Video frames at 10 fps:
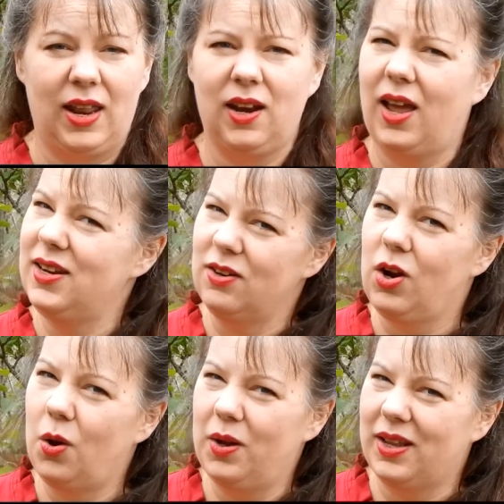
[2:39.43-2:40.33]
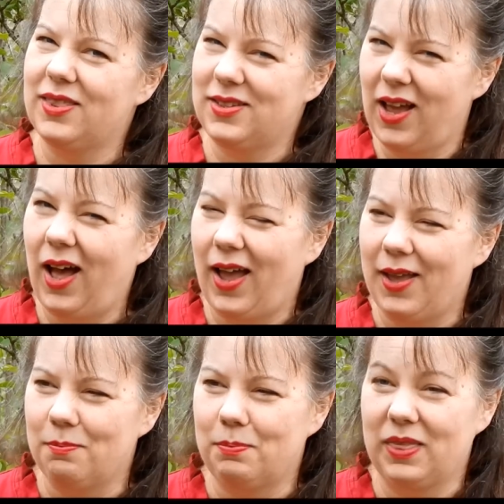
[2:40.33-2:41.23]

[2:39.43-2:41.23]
And I didn't know it at the time,